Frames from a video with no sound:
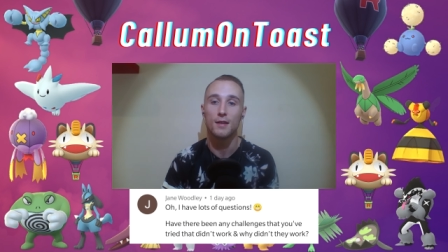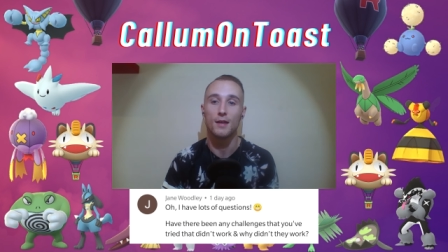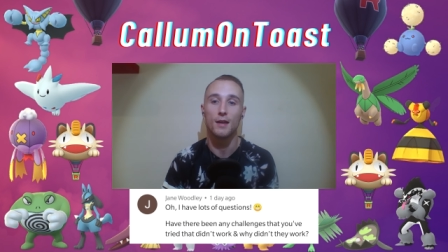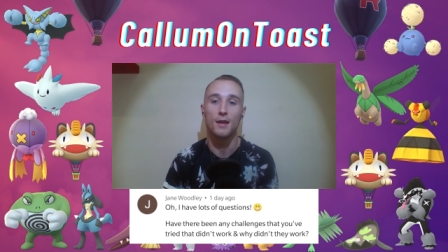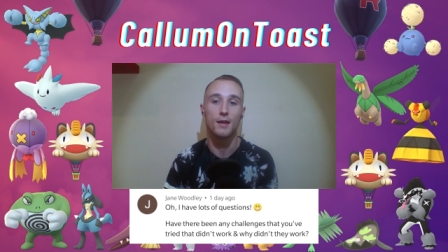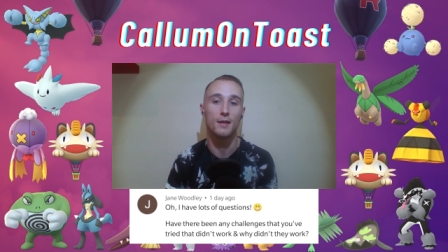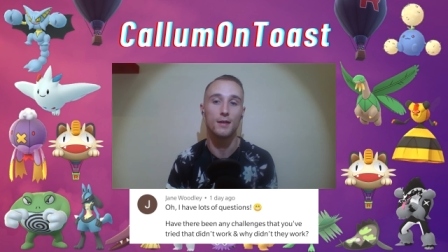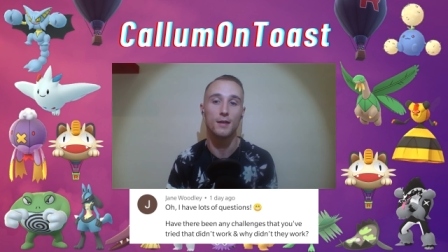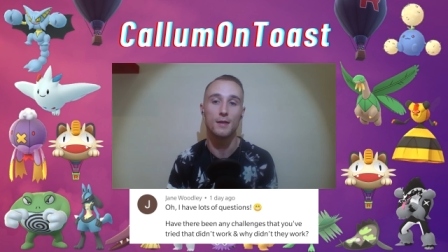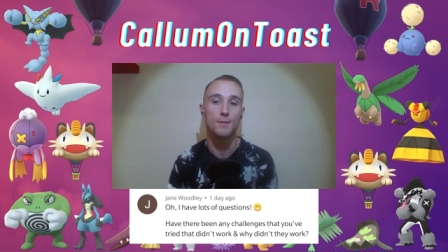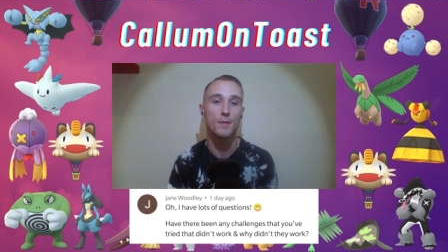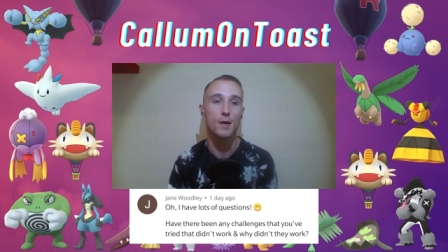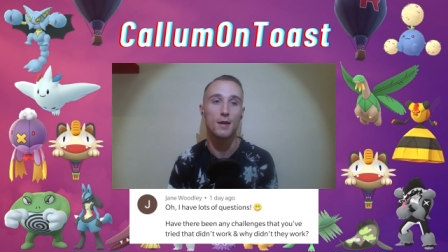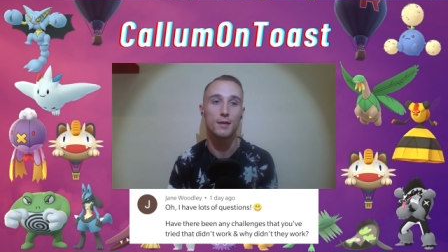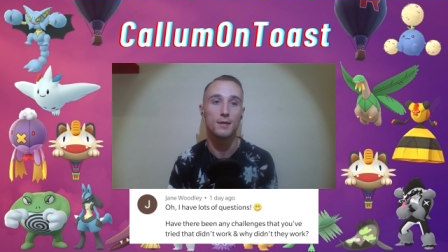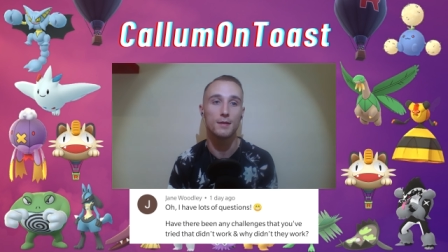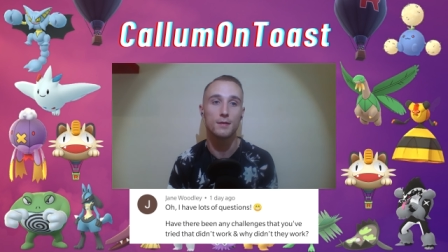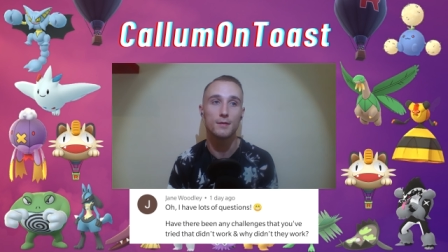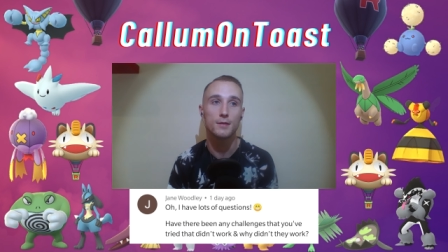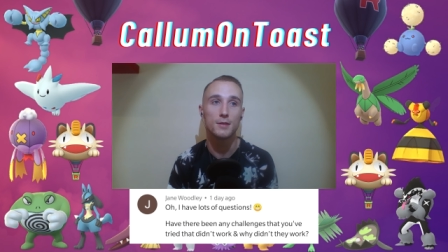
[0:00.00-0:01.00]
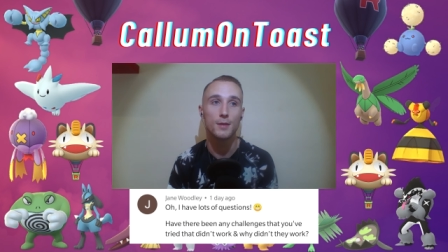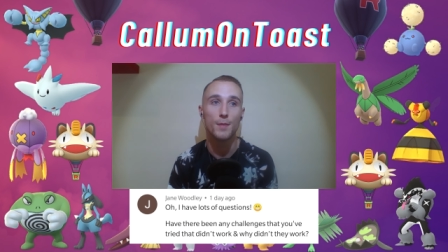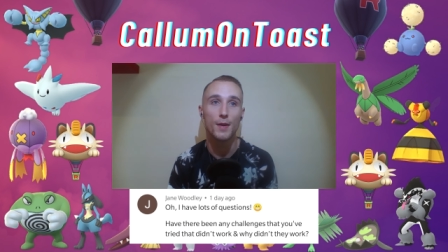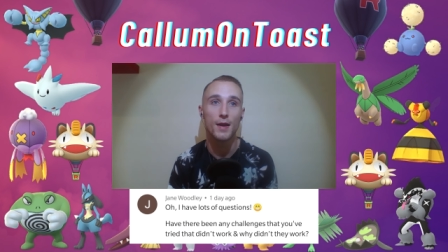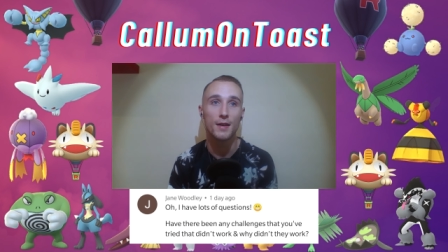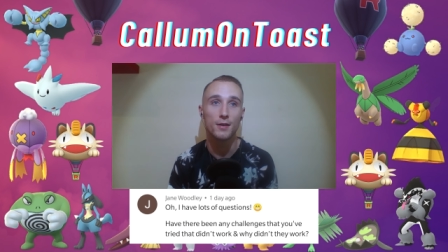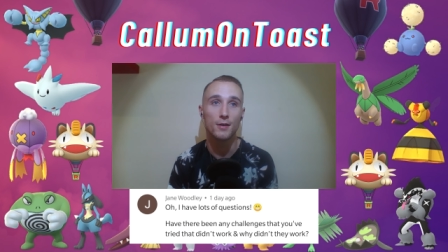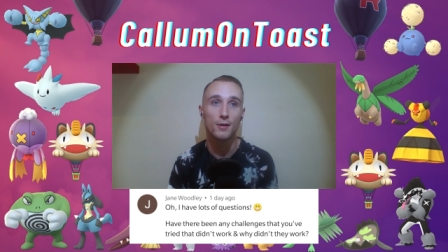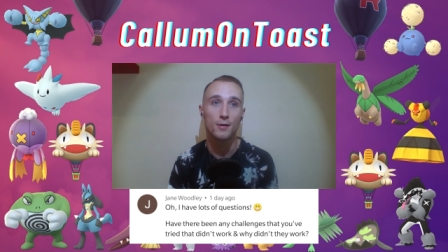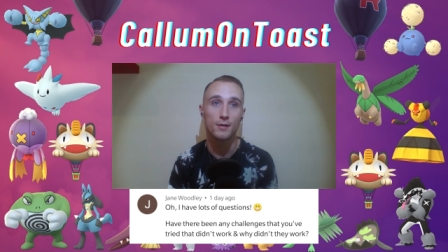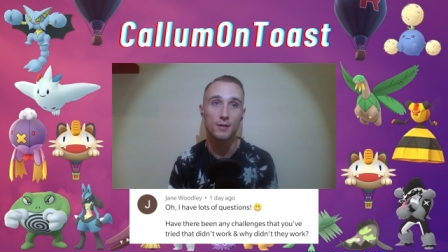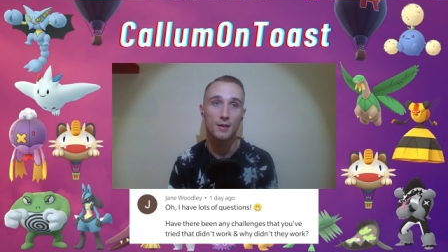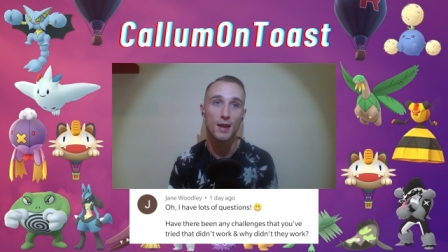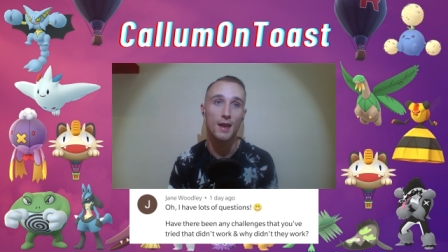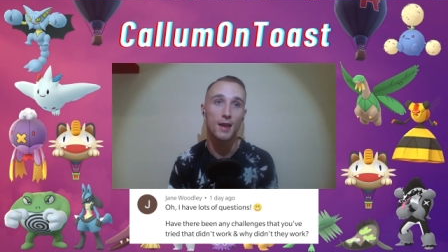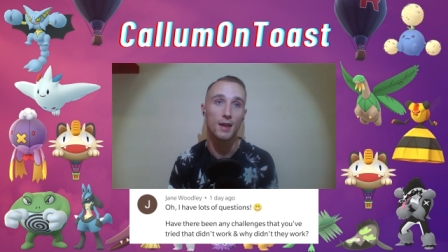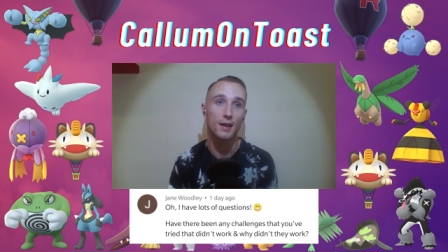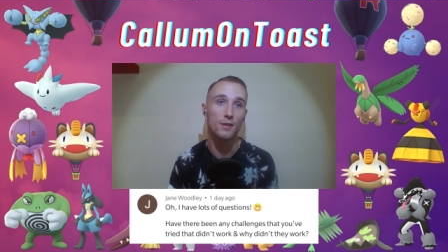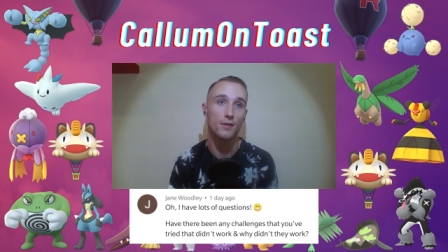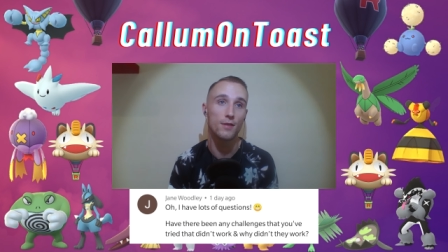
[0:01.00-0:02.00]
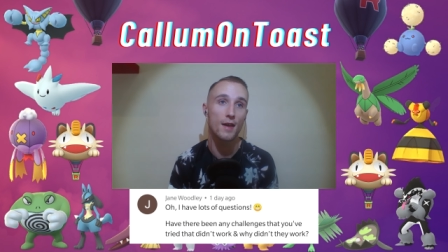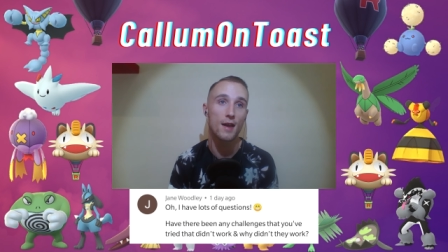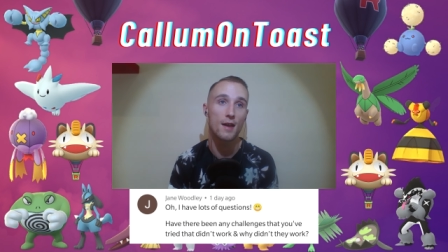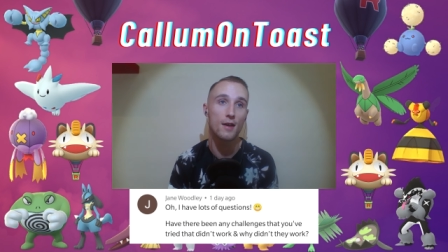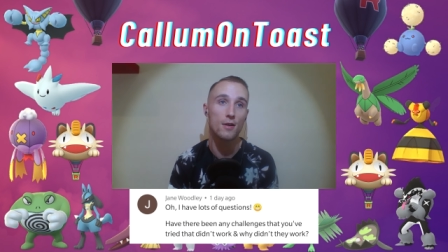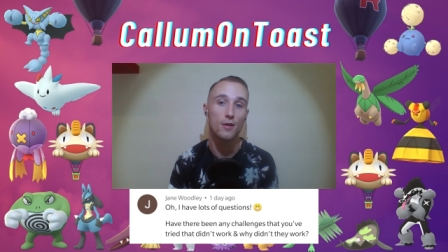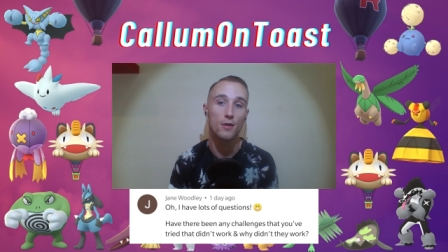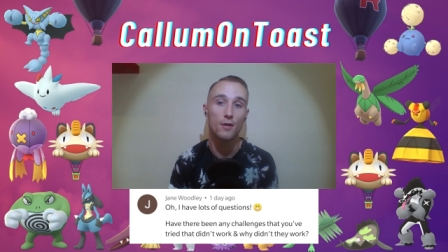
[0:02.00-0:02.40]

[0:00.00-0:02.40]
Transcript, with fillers: and it might depend on getting that